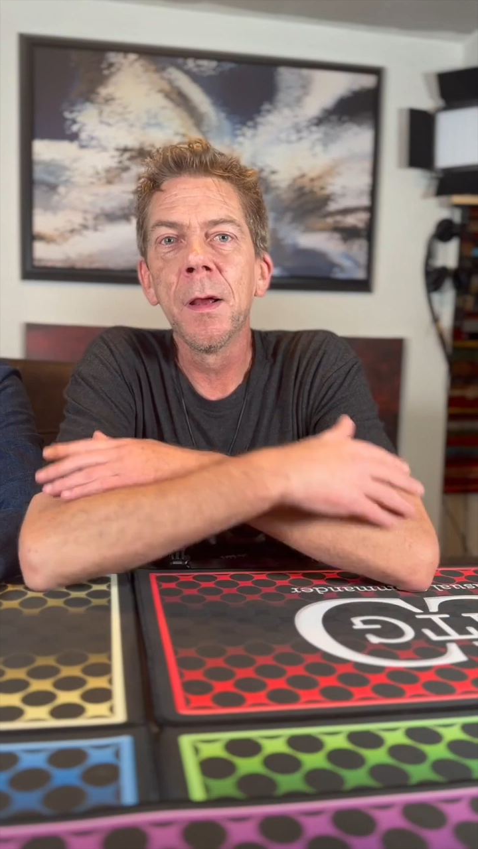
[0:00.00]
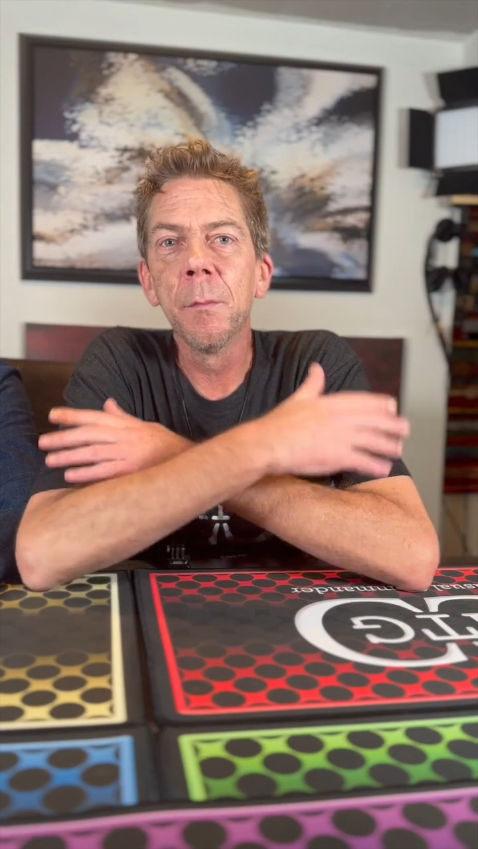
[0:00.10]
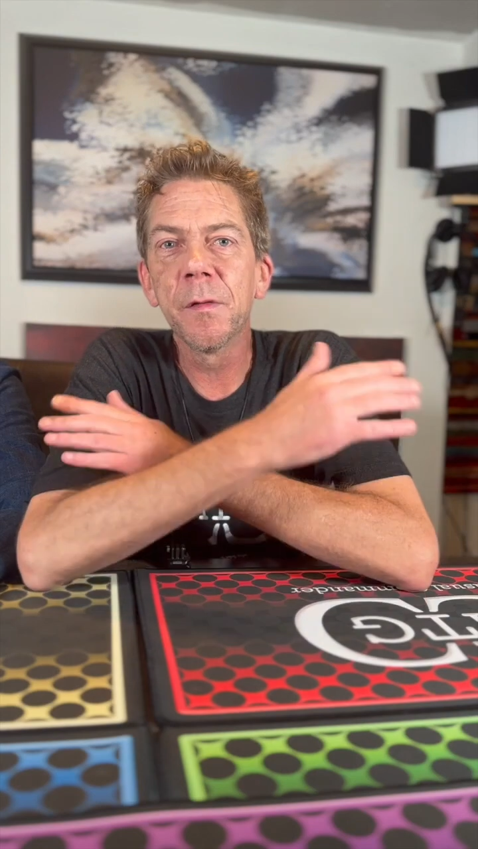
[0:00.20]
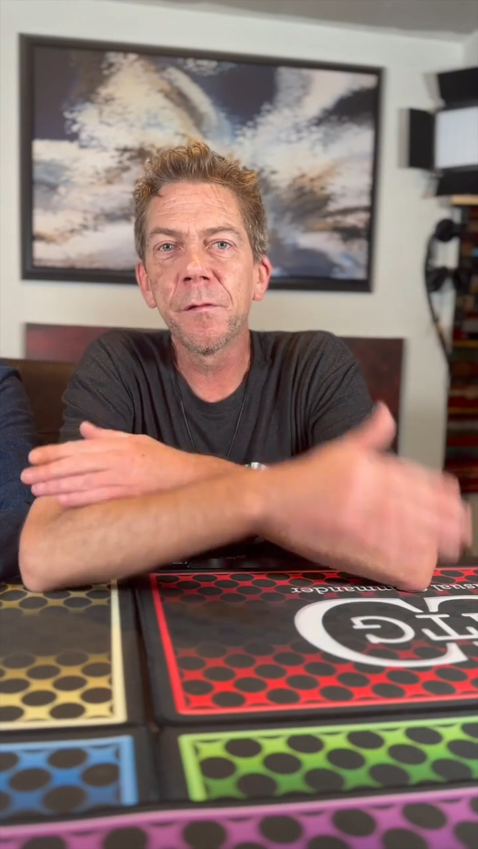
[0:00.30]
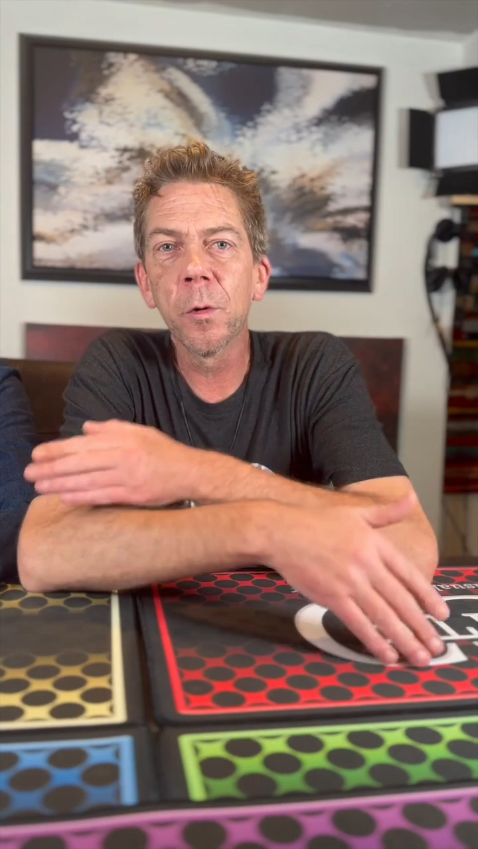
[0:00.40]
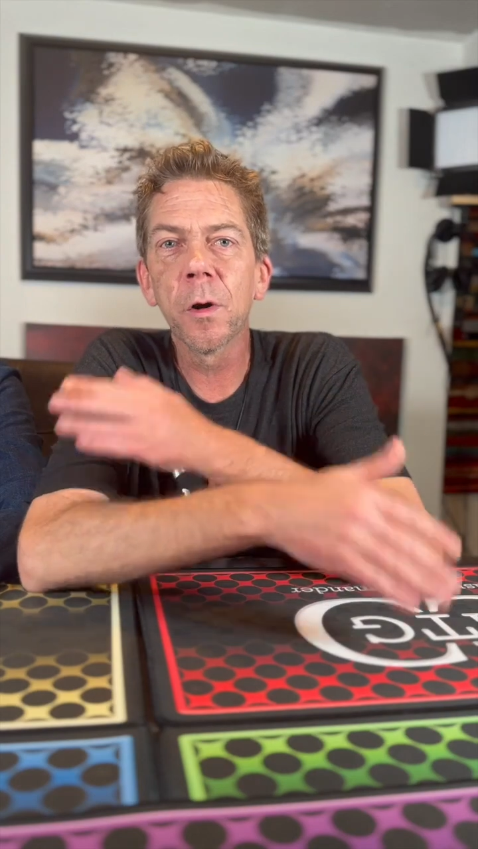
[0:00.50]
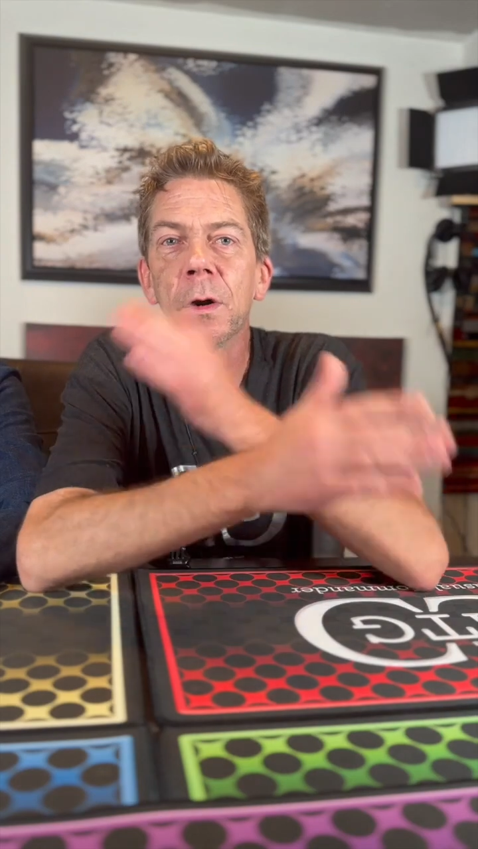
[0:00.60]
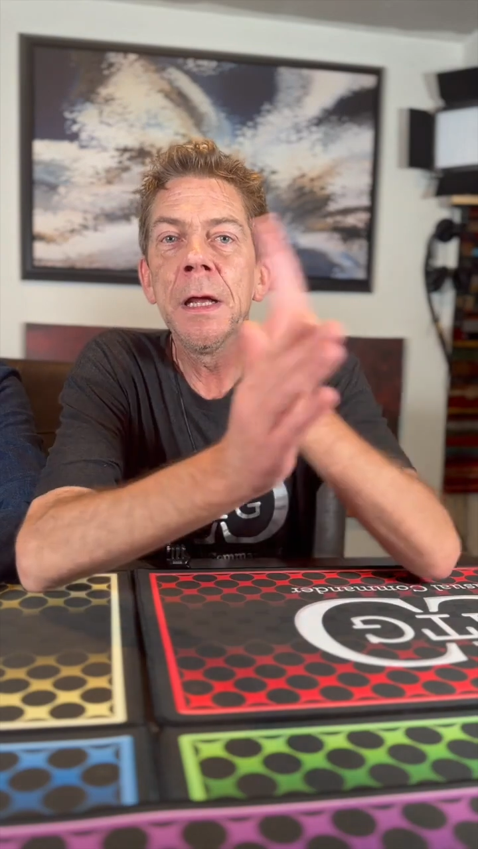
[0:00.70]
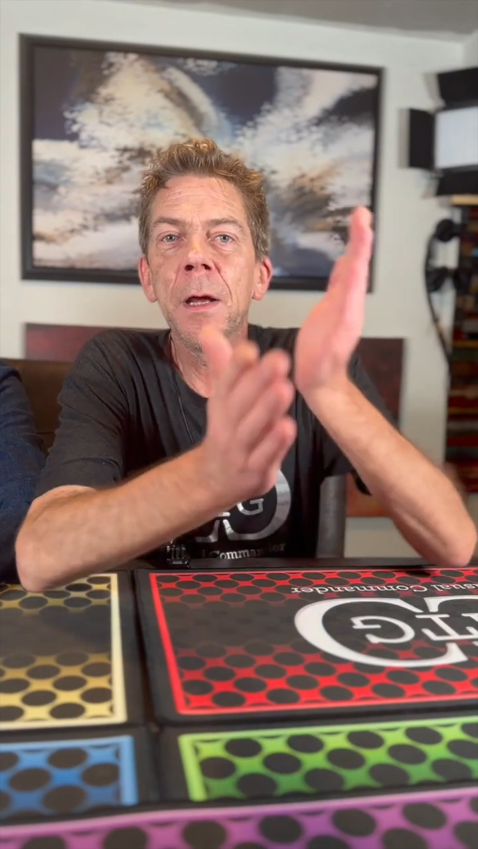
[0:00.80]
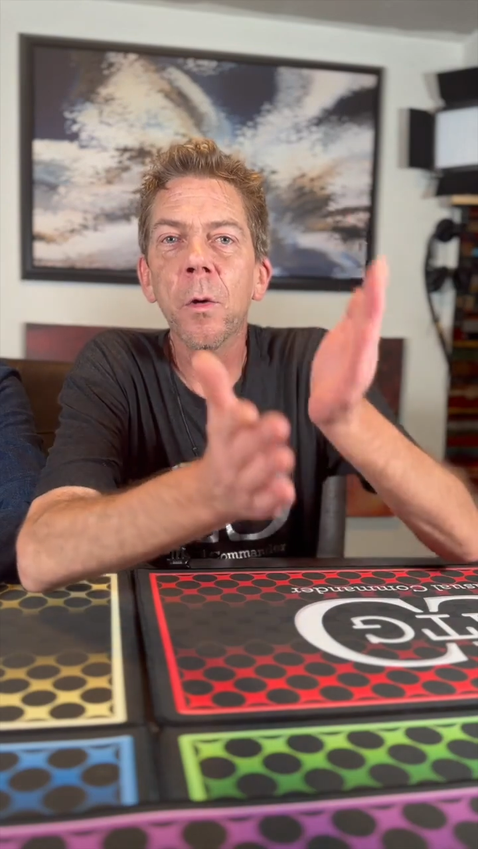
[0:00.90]

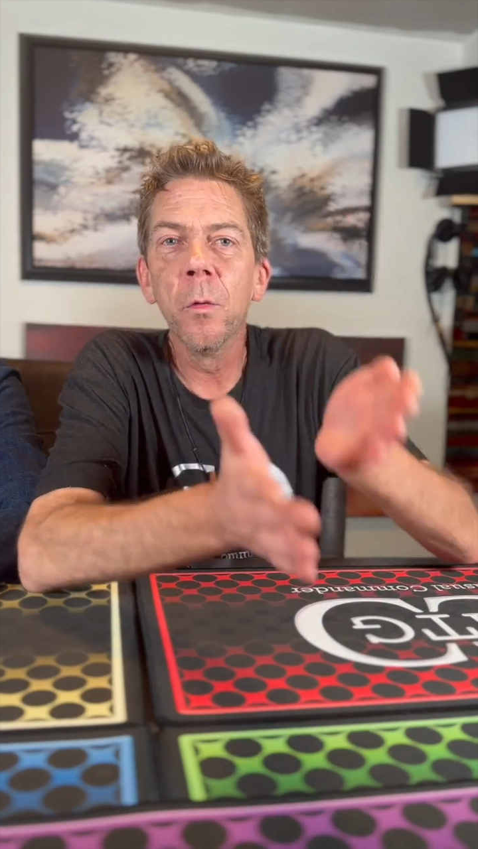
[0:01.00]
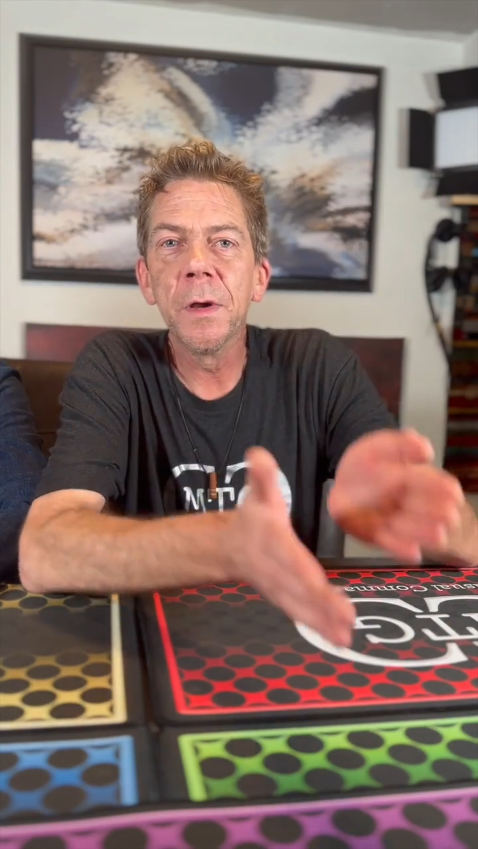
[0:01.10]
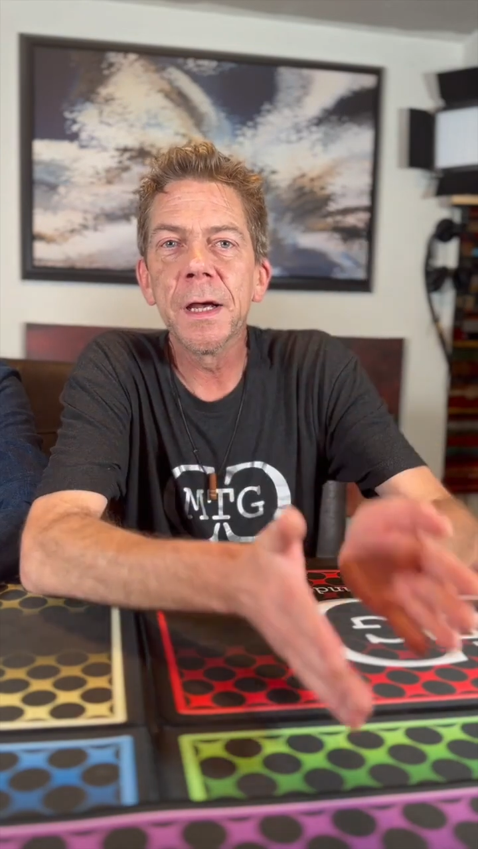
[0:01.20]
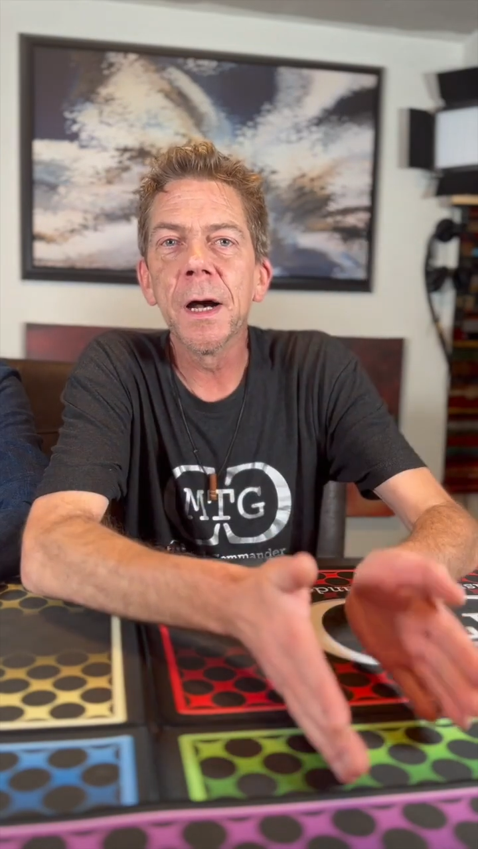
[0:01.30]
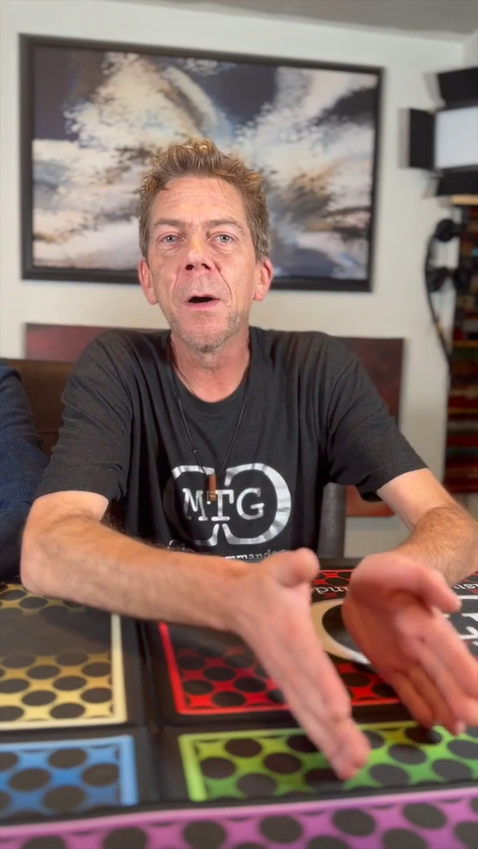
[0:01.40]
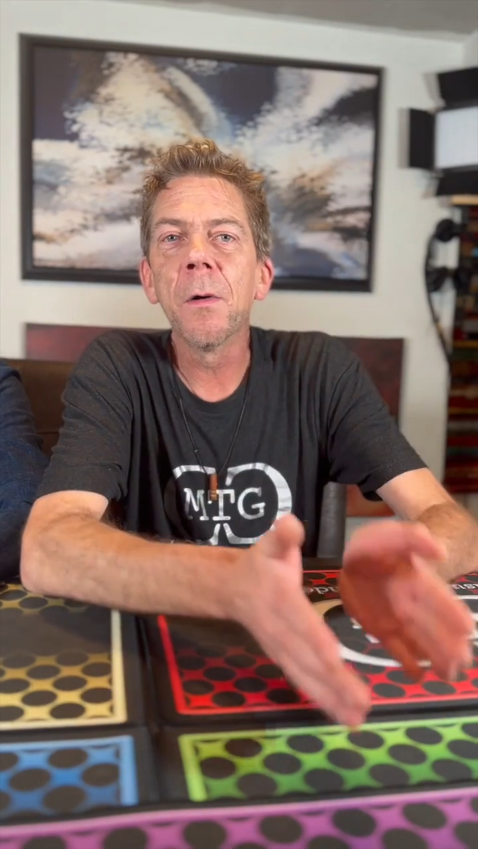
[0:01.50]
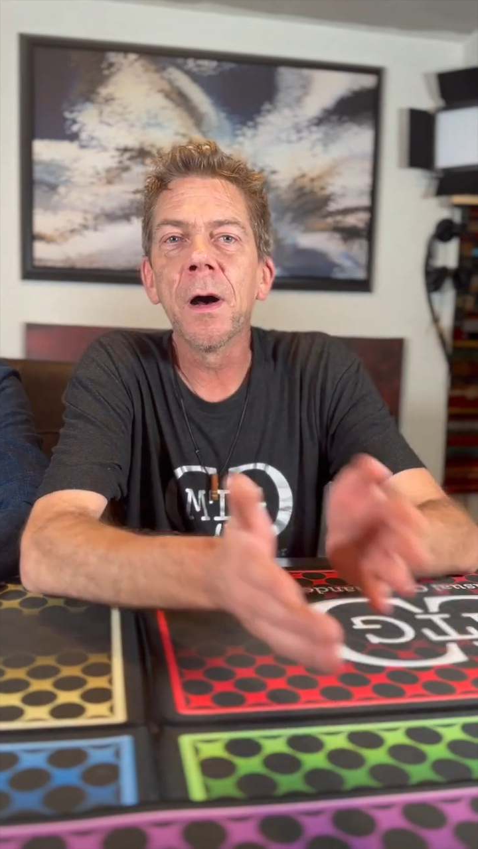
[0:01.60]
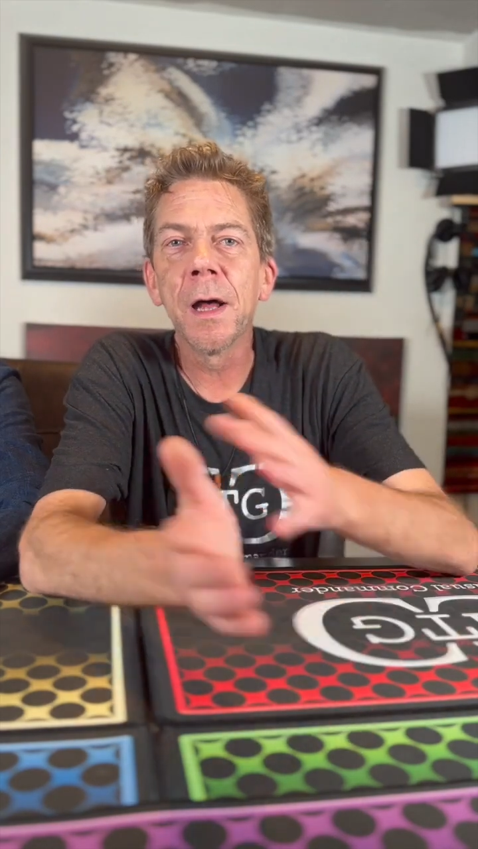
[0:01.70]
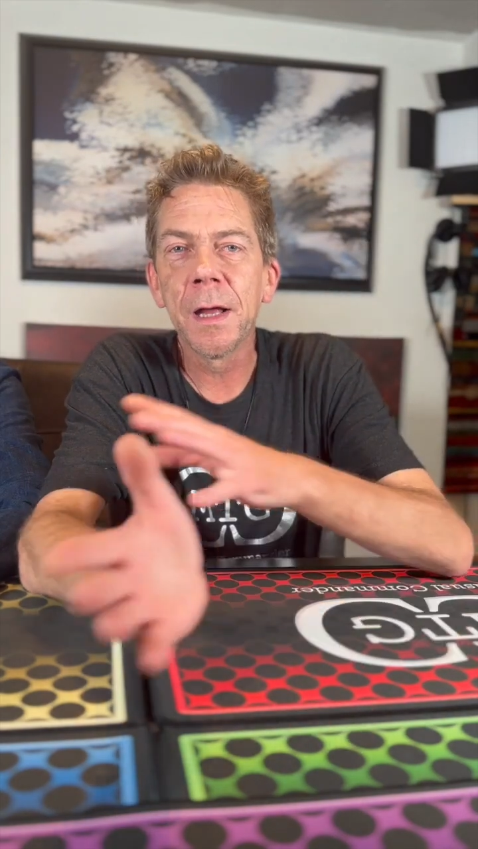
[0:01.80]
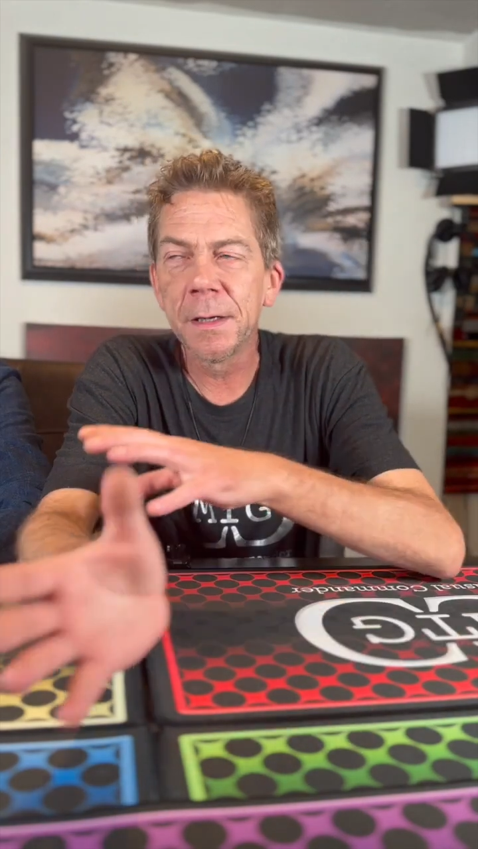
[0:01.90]
before we go
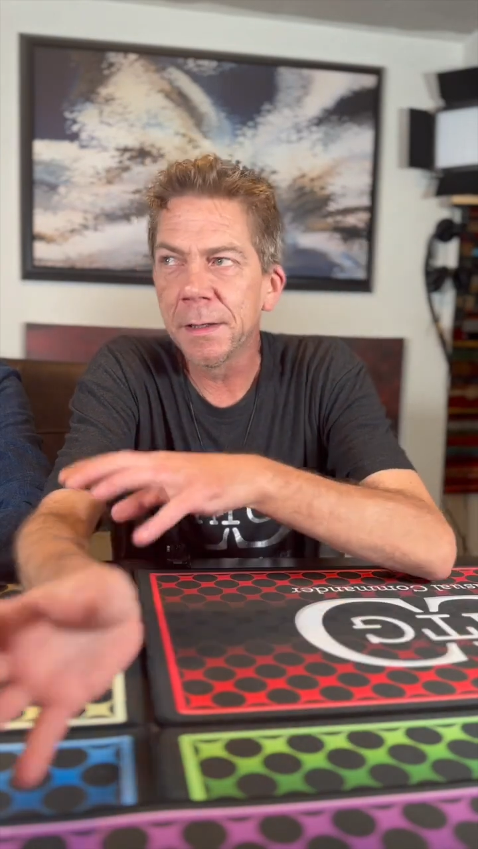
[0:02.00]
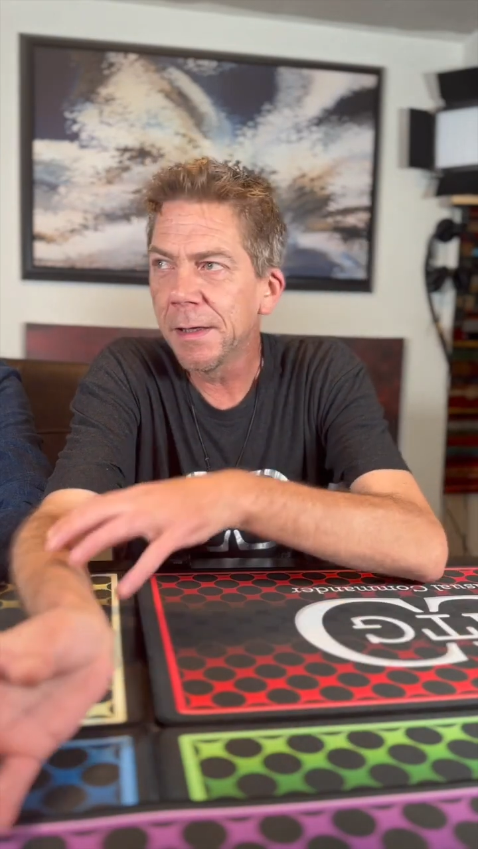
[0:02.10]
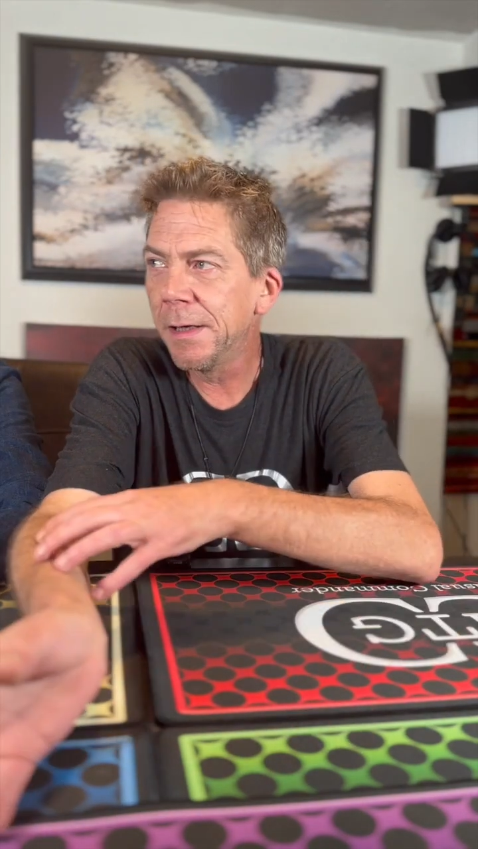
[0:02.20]
on